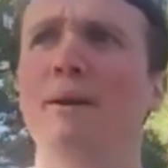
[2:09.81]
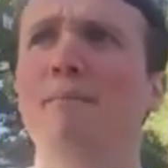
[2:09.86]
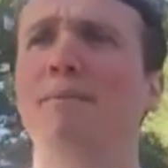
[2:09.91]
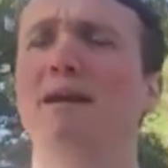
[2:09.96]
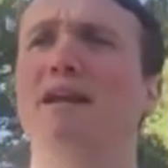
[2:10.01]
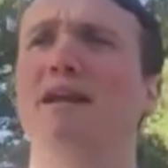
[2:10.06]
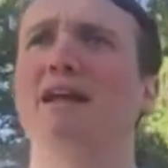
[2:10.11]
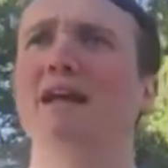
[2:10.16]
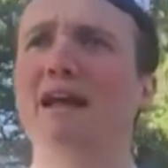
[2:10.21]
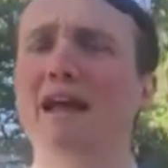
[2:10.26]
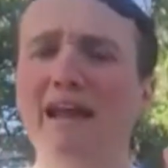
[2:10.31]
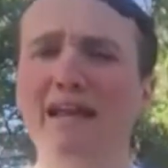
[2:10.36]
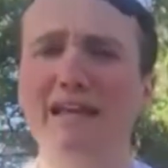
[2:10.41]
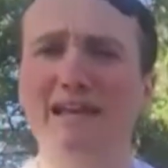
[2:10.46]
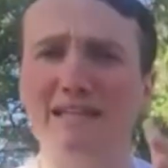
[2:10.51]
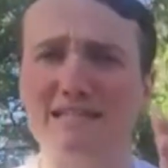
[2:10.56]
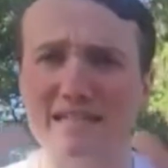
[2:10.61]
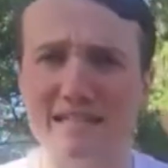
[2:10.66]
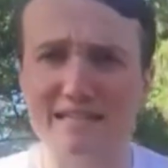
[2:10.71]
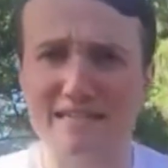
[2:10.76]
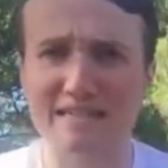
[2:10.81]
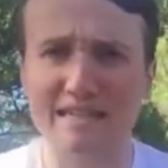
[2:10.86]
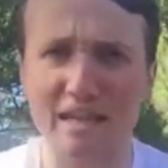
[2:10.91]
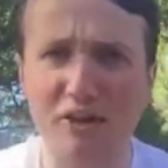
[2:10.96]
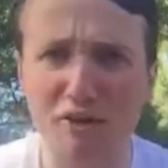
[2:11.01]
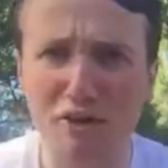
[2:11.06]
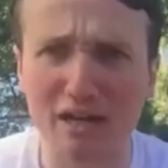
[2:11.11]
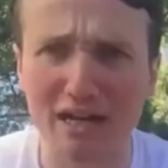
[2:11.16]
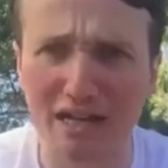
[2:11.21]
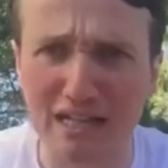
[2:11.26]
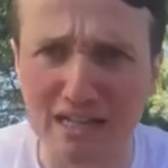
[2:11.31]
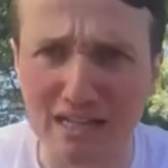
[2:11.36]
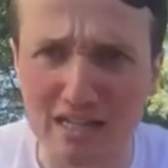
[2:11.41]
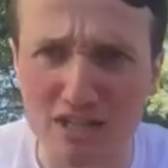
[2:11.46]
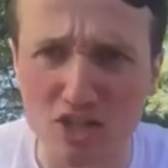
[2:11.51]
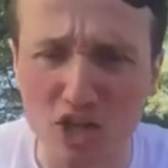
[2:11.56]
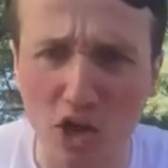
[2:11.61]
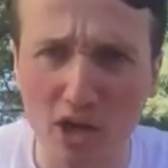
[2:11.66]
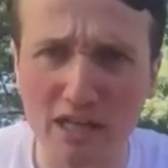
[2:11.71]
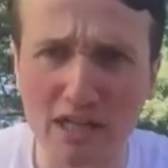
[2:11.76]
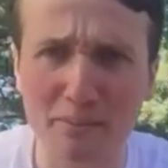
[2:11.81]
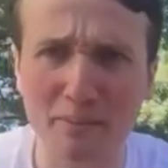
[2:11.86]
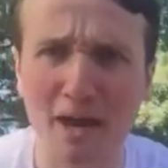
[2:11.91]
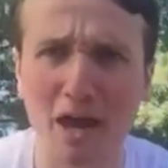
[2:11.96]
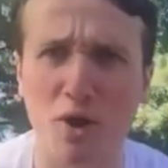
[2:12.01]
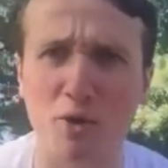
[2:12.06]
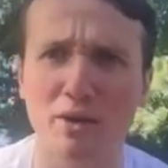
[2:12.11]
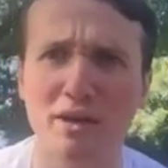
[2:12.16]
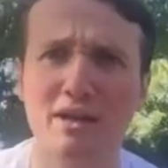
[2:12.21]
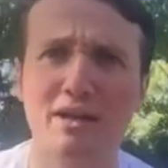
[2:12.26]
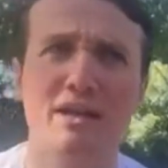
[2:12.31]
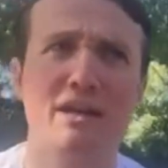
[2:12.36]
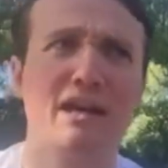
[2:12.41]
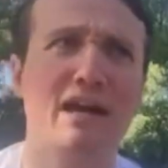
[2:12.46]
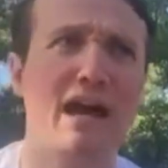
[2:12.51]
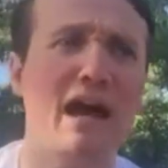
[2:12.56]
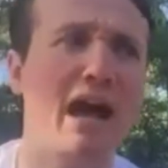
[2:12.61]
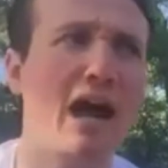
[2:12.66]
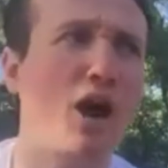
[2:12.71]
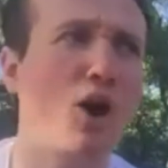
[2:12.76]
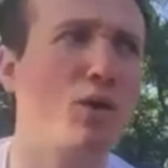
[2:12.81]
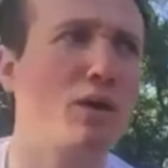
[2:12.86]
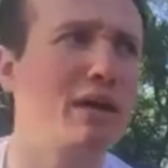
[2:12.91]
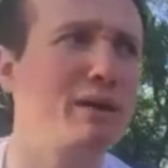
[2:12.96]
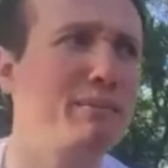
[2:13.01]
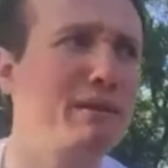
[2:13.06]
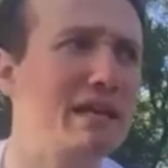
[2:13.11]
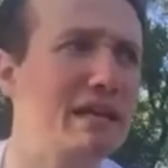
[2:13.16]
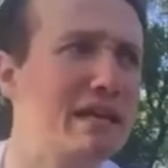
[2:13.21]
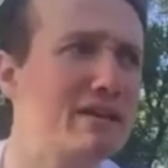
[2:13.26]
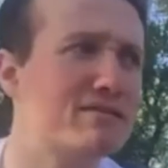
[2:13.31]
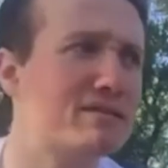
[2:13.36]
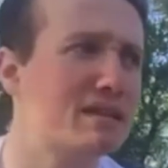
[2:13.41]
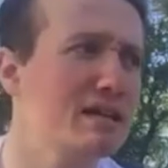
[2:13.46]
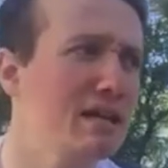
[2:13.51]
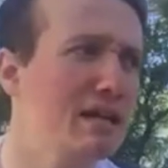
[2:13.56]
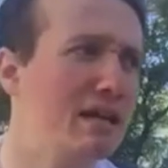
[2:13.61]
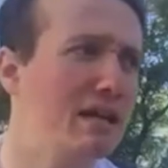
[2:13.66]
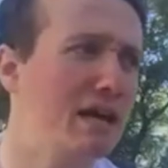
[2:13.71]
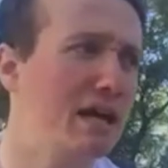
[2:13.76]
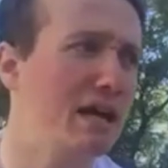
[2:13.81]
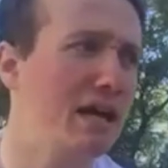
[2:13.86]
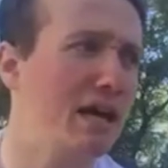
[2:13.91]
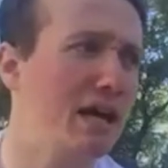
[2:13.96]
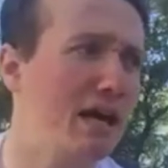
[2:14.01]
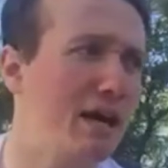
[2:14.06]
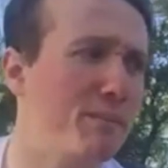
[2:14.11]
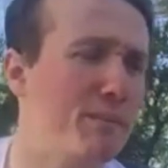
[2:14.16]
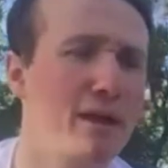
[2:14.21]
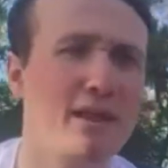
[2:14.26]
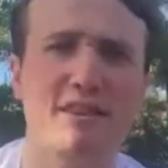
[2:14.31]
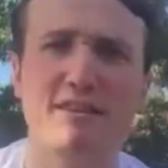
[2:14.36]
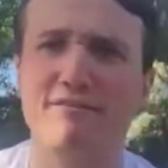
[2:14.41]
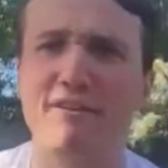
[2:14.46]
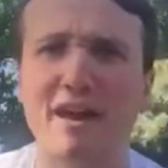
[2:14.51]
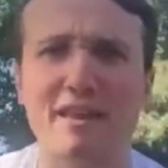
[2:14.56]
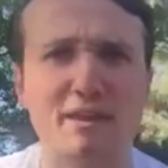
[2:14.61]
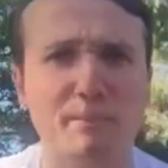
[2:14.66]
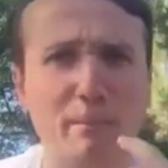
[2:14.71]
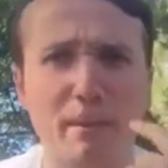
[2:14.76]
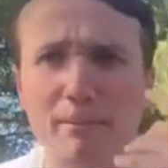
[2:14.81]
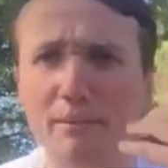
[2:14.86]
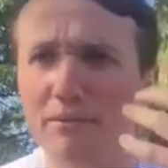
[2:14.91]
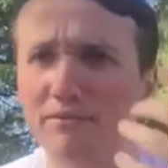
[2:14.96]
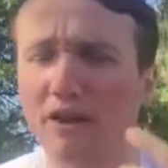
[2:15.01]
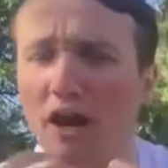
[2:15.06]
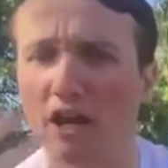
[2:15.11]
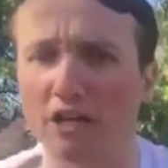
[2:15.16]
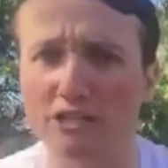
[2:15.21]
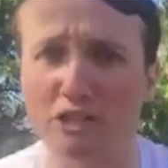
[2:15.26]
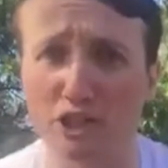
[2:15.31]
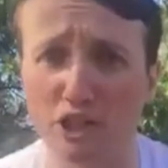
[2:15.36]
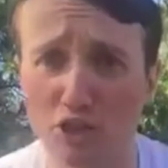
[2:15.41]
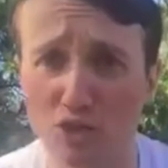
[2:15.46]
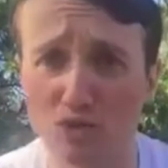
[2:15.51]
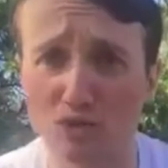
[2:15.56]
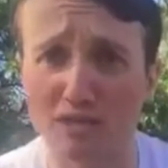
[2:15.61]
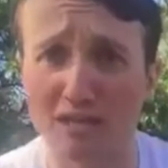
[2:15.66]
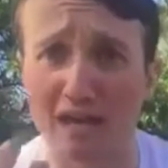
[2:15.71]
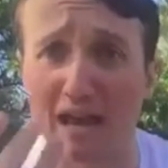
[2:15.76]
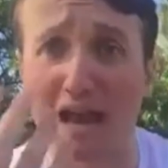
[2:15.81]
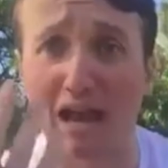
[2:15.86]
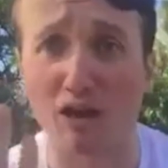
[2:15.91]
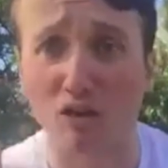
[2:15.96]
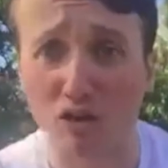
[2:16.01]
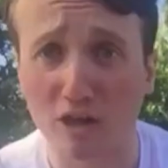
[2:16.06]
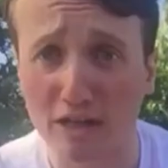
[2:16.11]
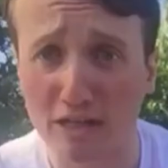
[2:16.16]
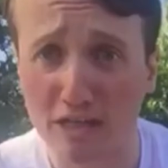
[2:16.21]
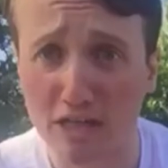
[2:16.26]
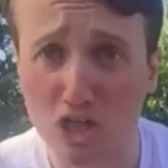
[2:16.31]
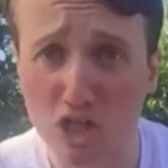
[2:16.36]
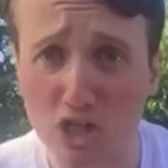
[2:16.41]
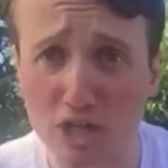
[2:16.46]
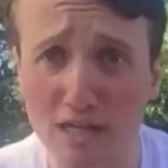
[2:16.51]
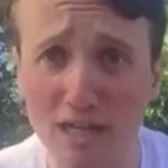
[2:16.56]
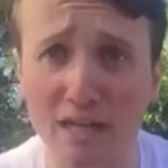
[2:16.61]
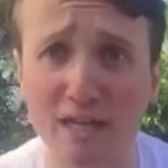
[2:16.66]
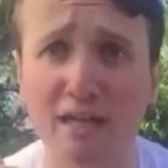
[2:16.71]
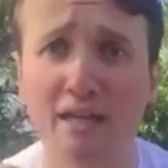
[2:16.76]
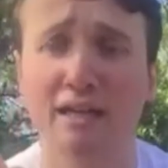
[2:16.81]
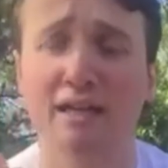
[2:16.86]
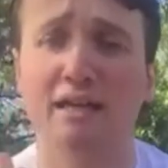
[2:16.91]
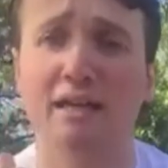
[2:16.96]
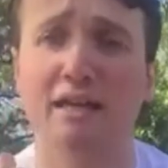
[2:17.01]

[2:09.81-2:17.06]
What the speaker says: But in any case, his theory is talking about how he believes the fact that people have gotten used to air conditioning